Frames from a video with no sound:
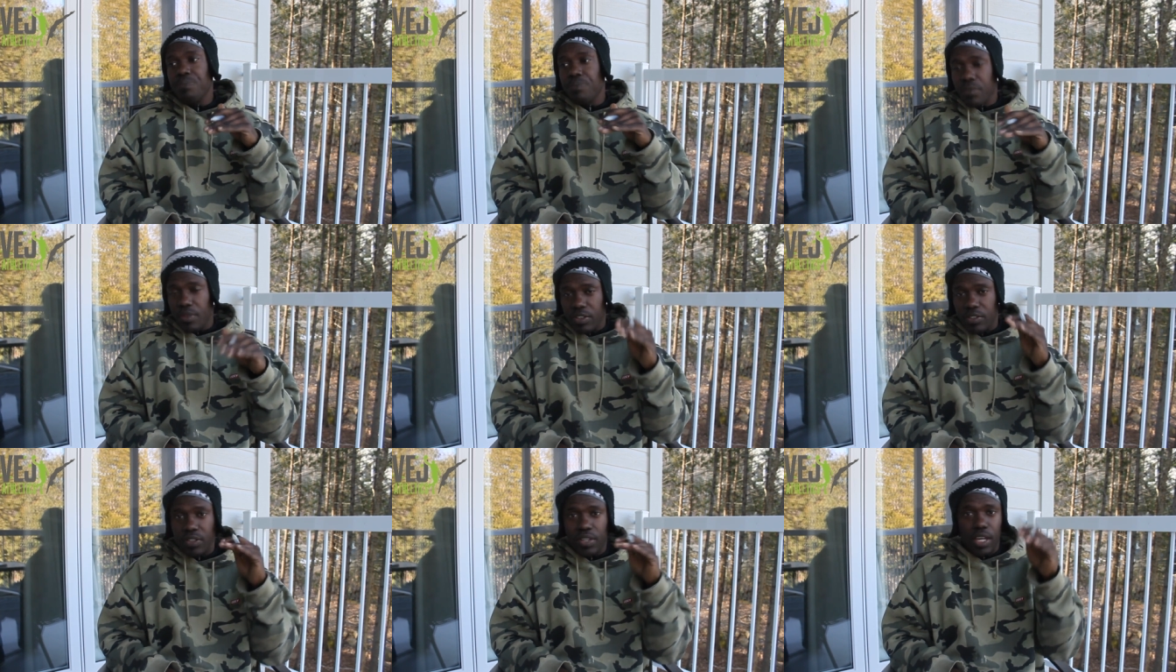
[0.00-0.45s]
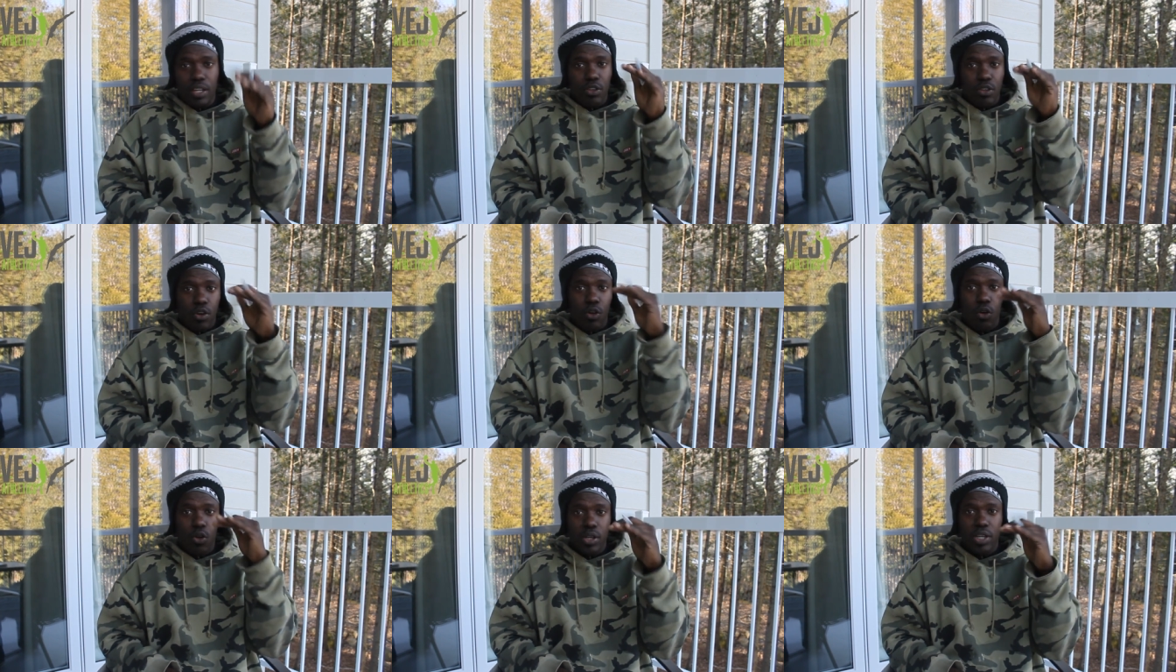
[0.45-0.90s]
because the
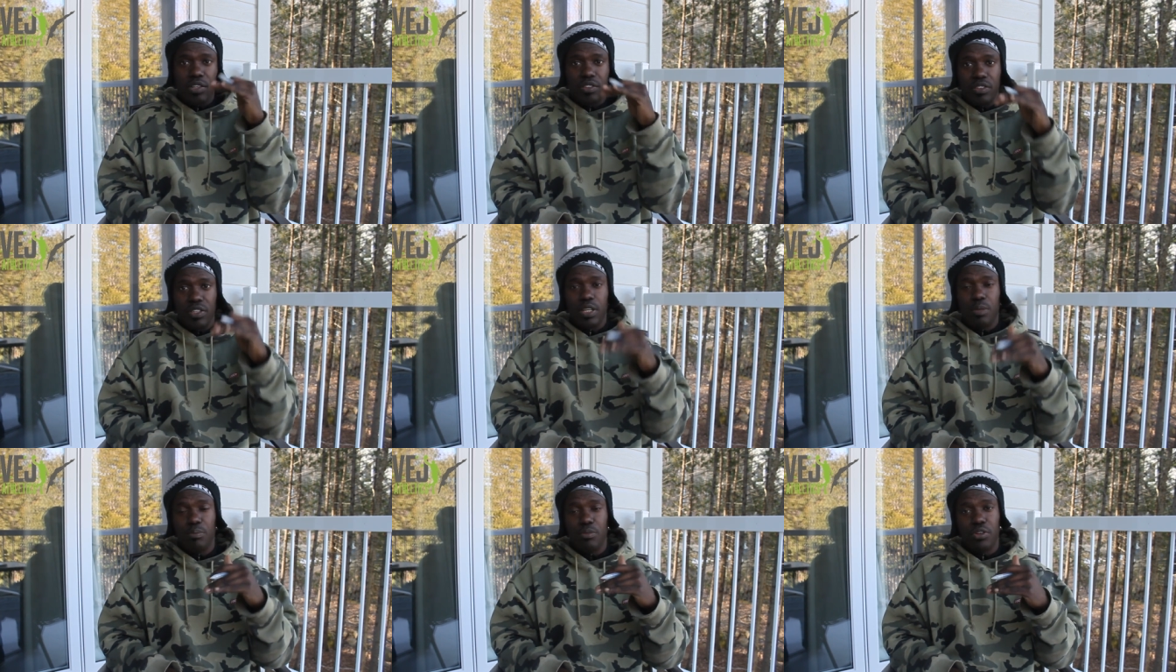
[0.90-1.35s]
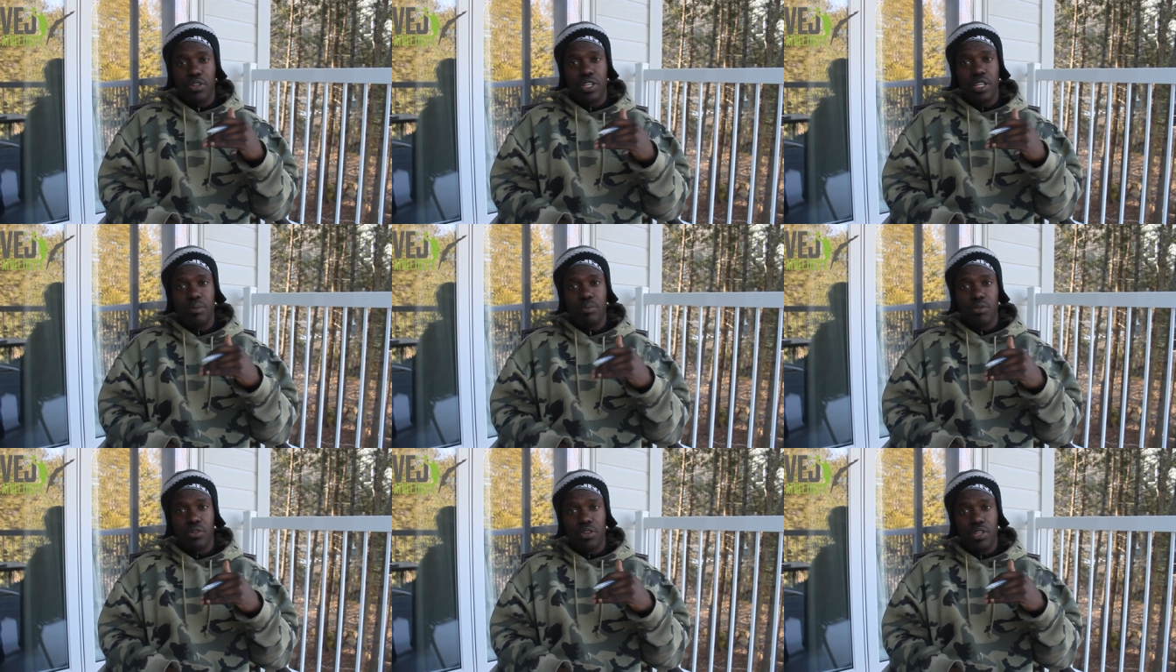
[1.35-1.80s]
hole gets deeper and
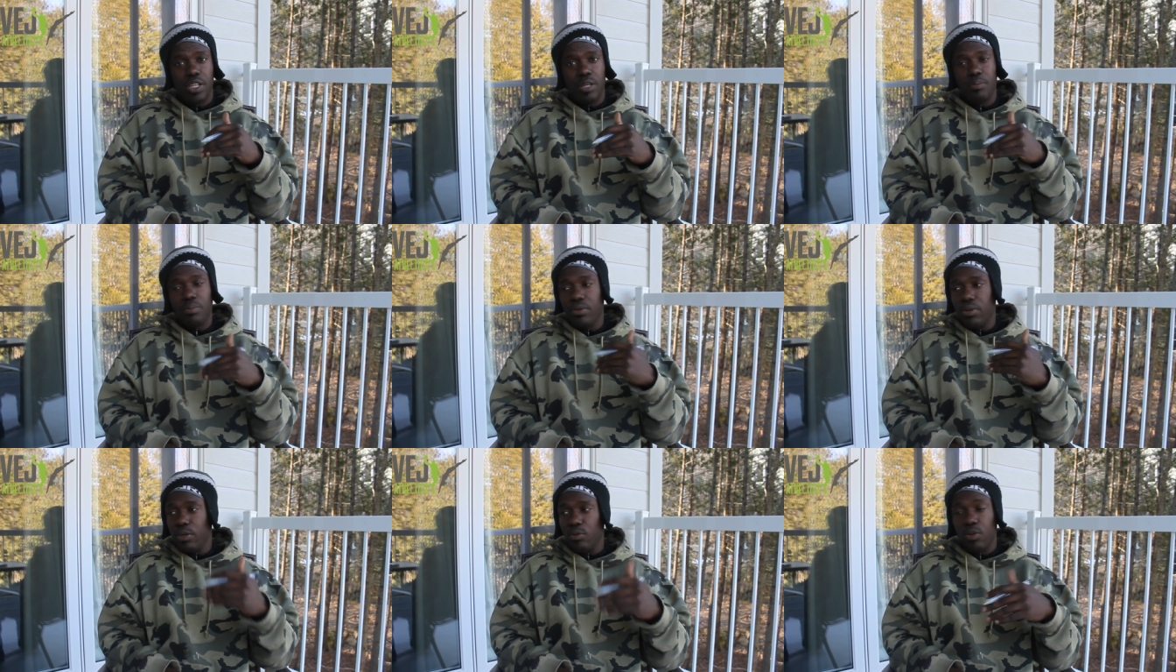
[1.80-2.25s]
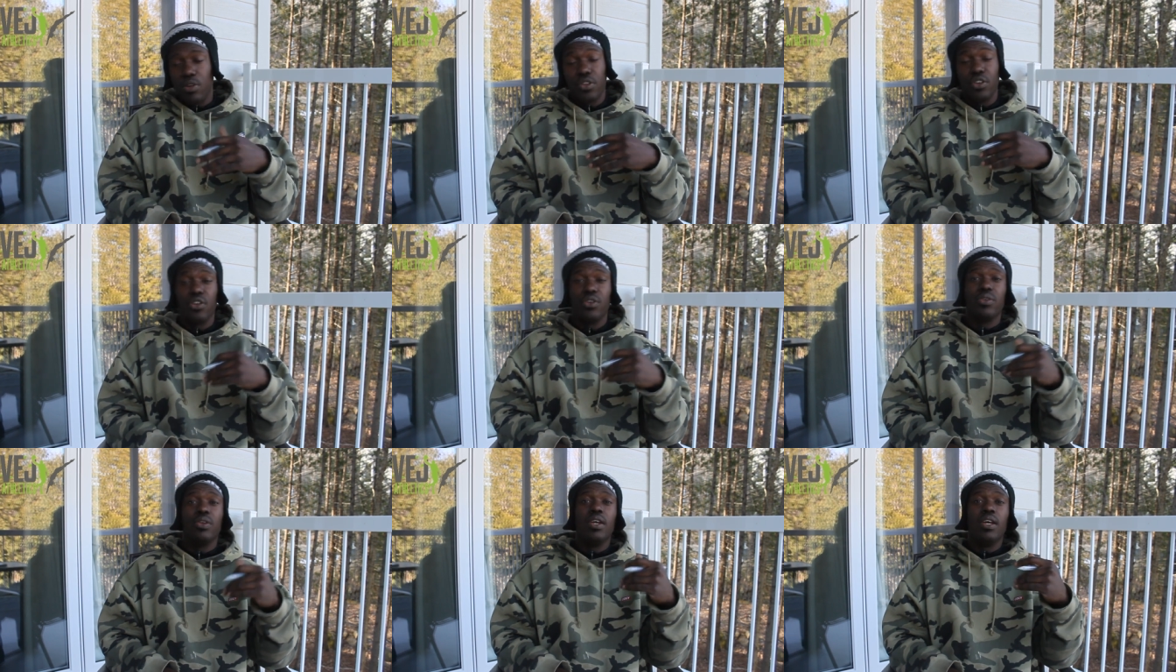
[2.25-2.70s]
deeper and deeper, and
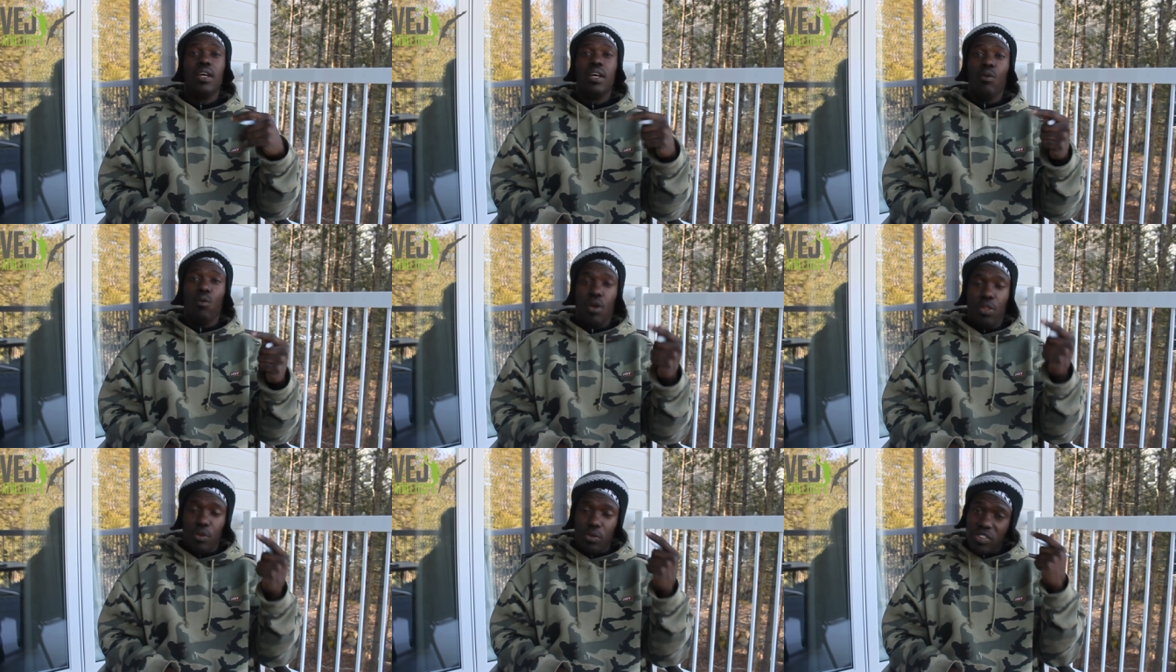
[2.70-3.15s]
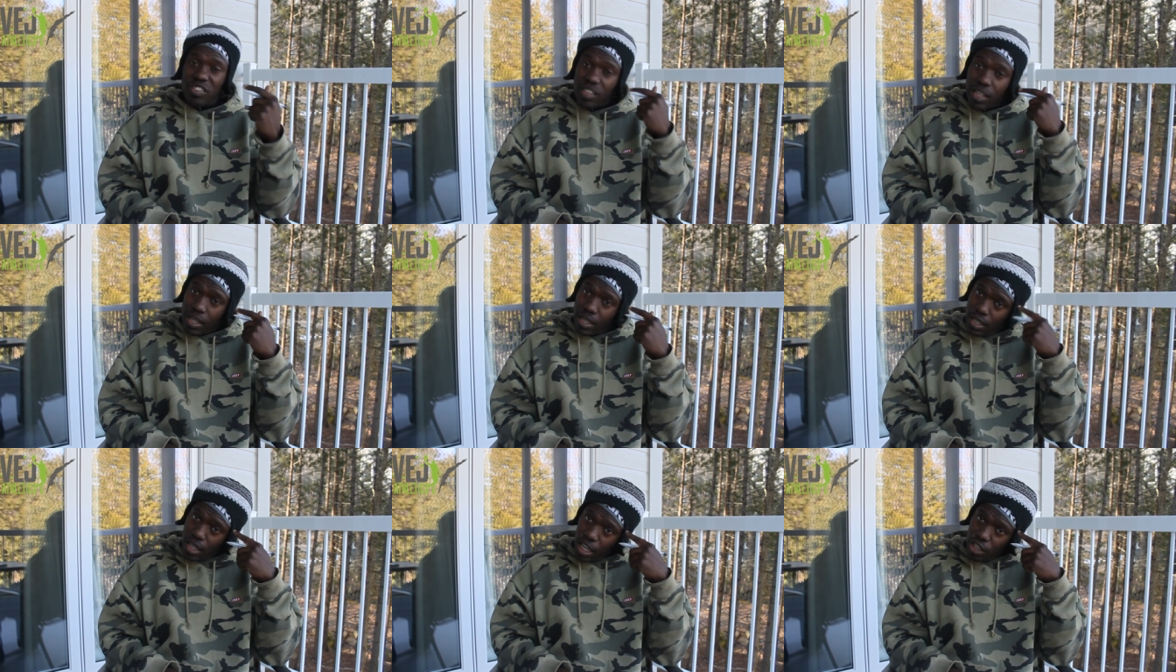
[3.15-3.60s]
whether it's
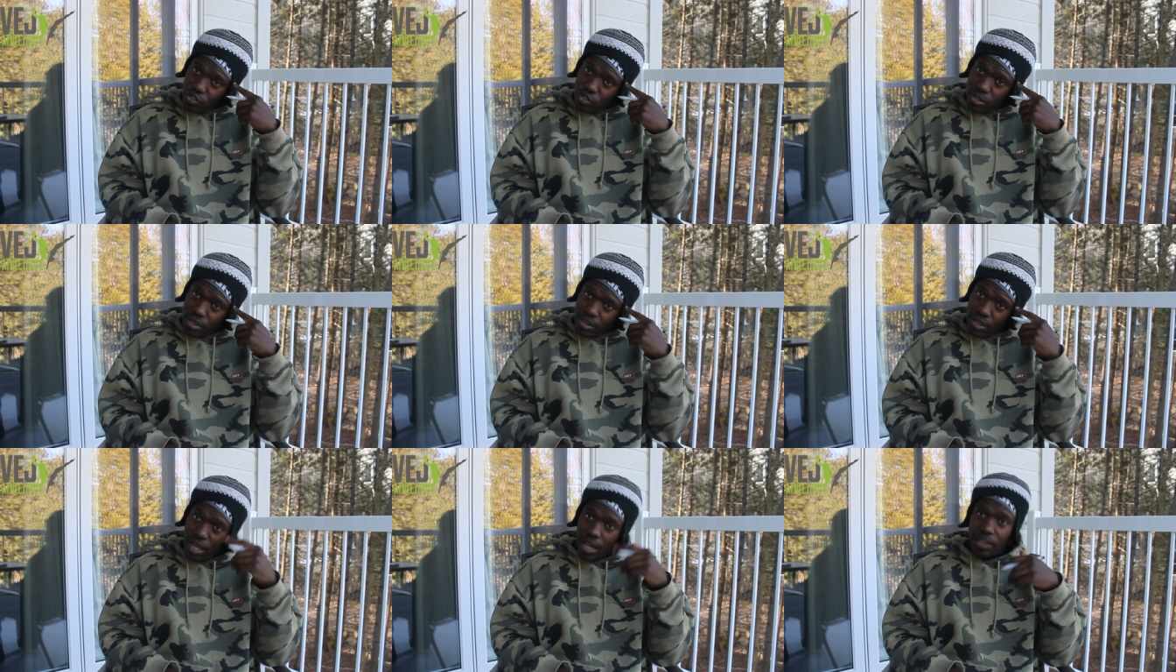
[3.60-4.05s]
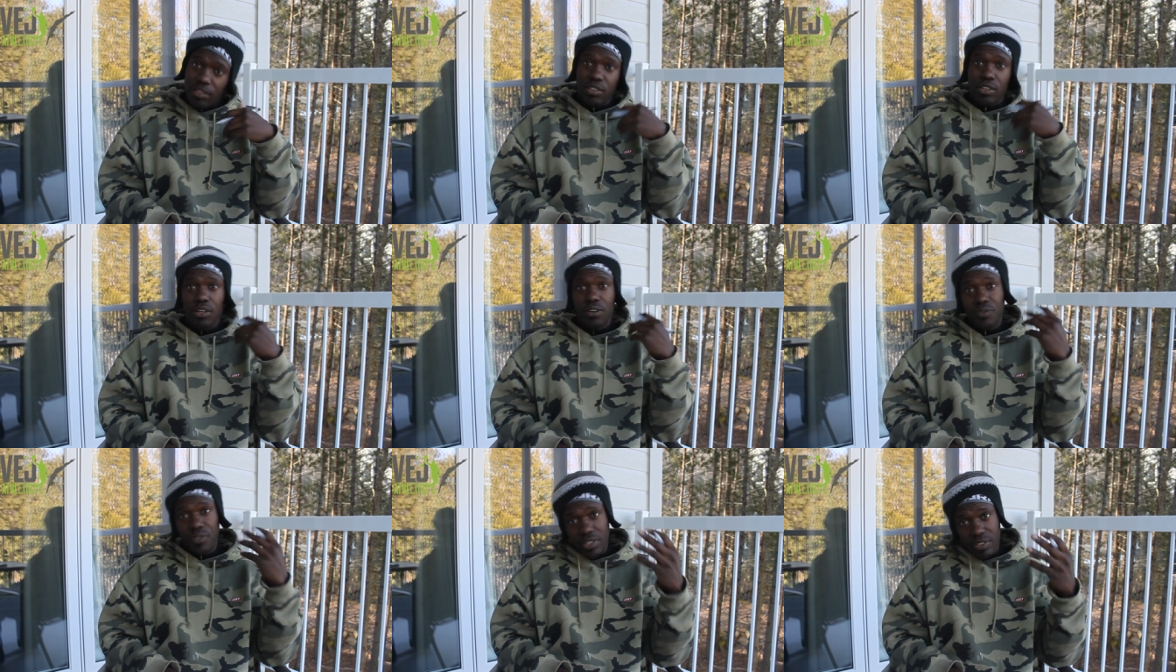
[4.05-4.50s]
psychologically
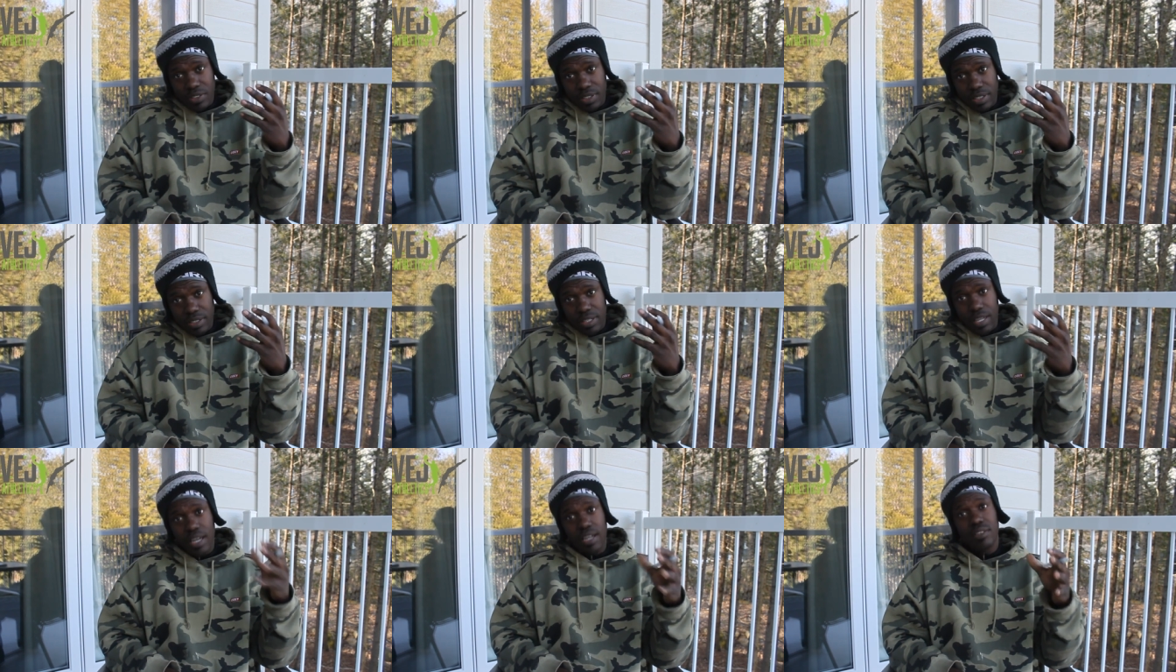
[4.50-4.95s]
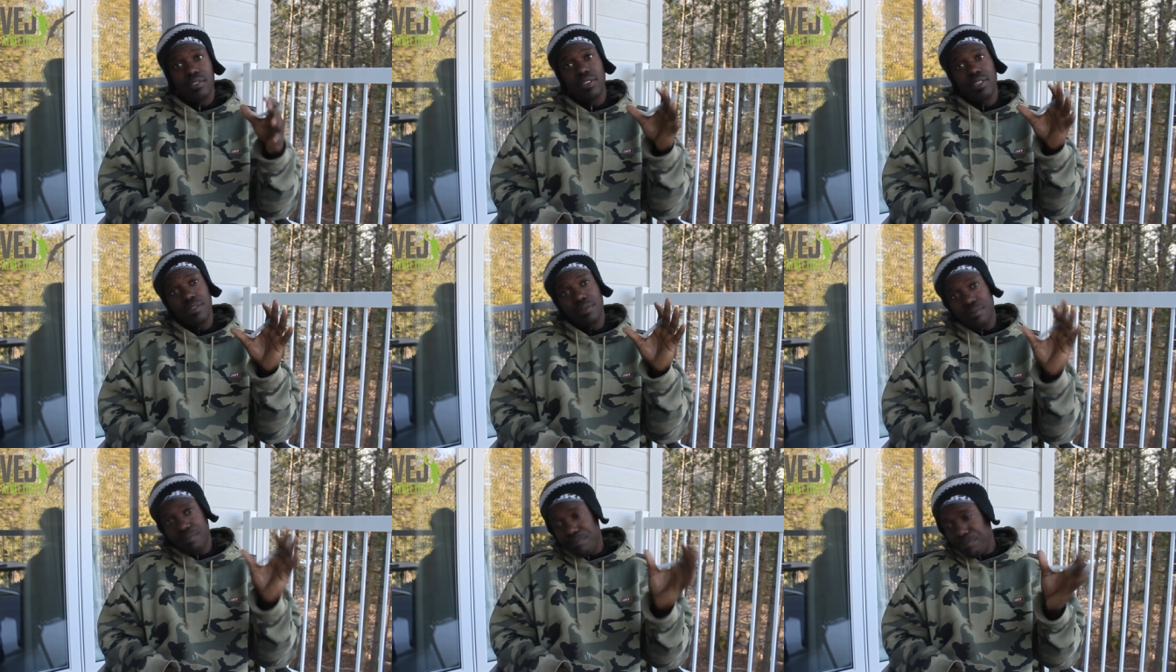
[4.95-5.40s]
taxing or physically taxing,